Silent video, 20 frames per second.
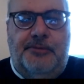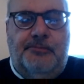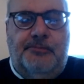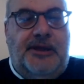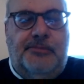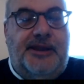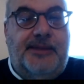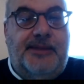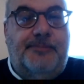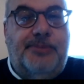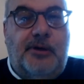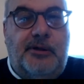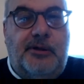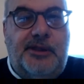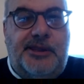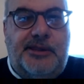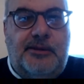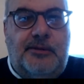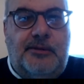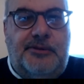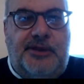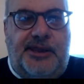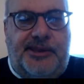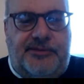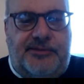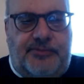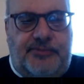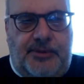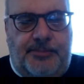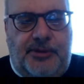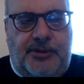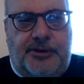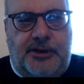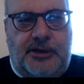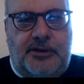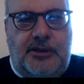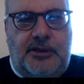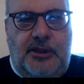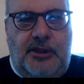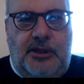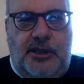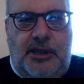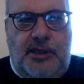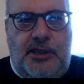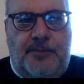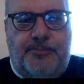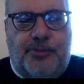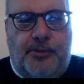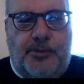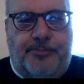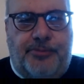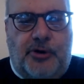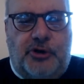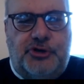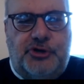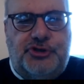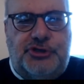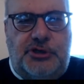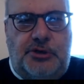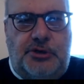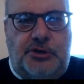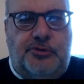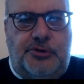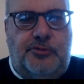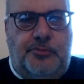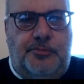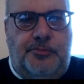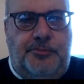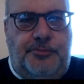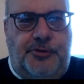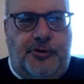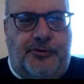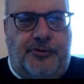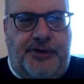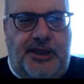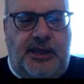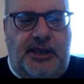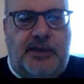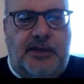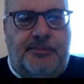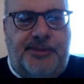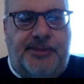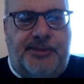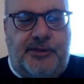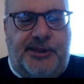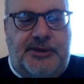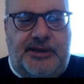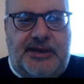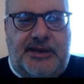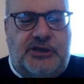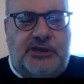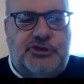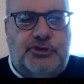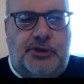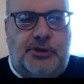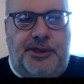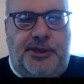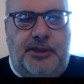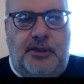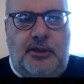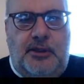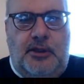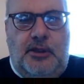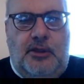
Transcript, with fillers: let's suppose, distributed in proportion to your income, so that actually